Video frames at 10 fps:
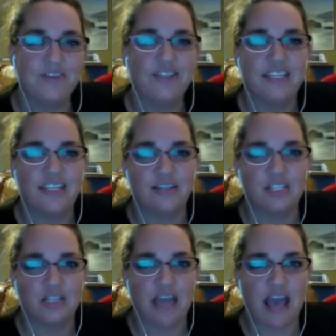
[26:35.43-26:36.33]
they tell us
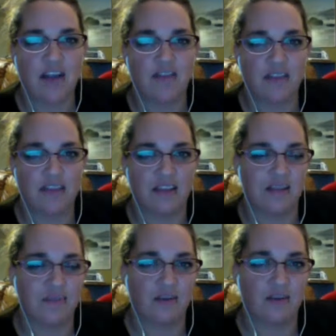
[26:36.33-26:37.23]
to add everything, and
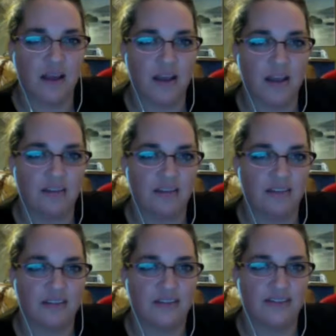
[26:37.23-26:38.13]
I'm like, why?
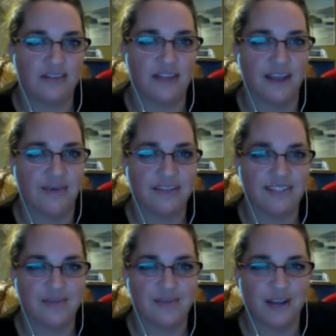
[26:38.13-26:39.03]
Can't we just
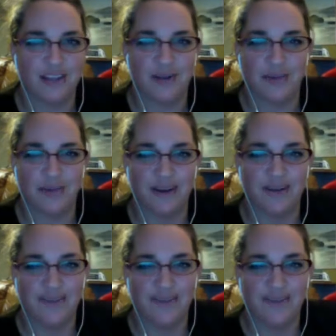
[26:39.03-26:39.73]
subtract the one we know?